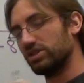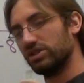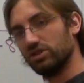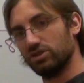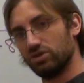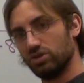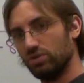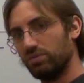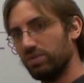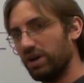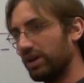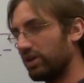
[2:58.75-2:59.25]
into
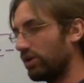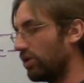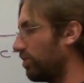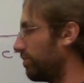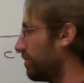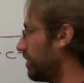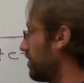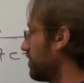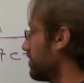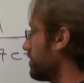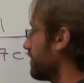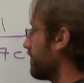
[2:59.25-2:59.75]
2
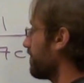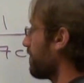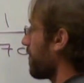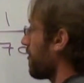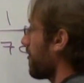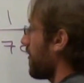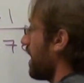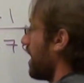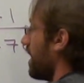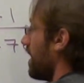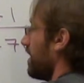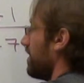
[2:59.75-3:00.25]
binomials.
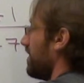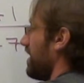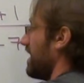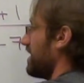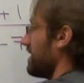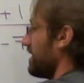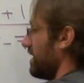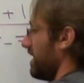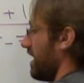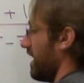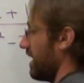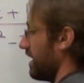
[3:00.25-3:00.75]

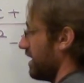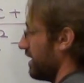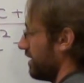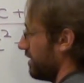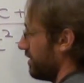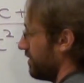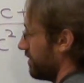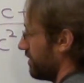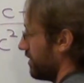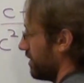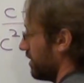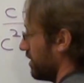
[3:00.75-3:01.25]
That's a
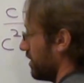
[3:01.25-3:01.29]
negative,